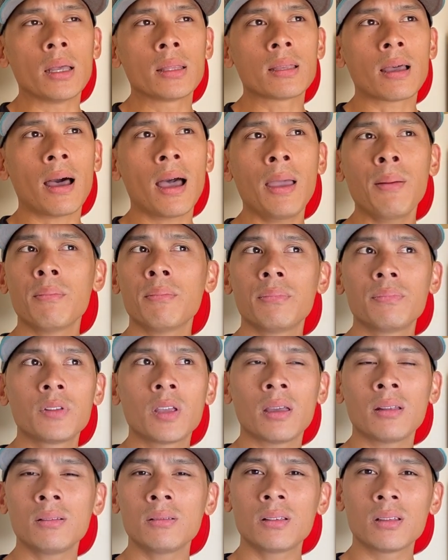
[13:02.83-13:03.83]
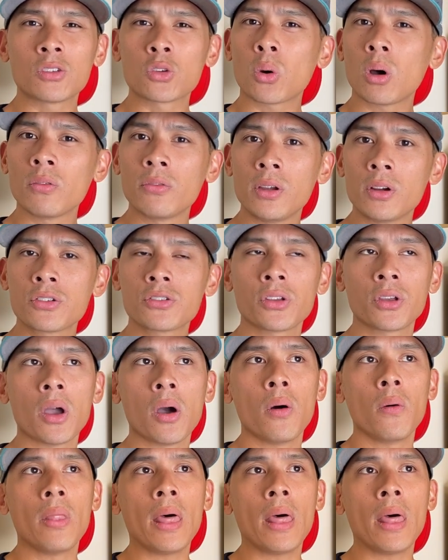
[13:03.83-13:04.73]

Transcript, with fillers: a time 10 to 12 years ago